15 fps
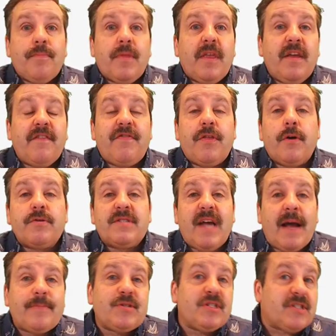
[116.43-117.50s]
If those
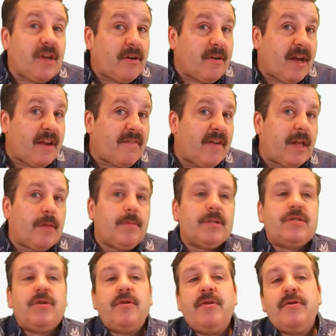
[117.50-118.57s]
options are not available
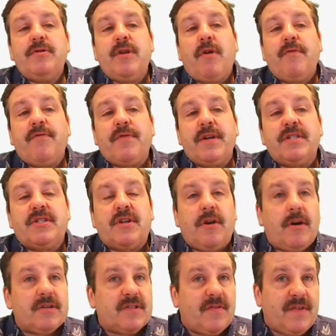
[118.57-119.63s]
to you, don't forget you can
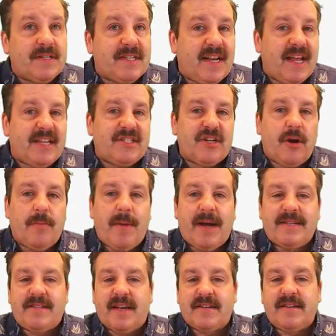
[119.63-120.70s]
also visit H L
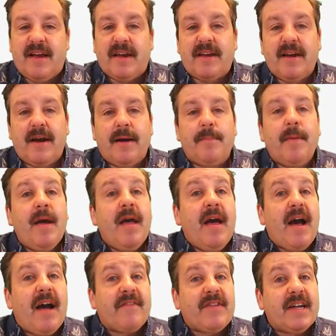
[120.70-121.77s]
ModTech dot com.
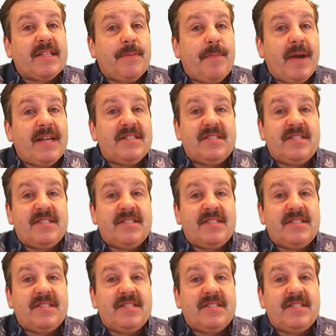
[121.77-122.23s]
I've got the page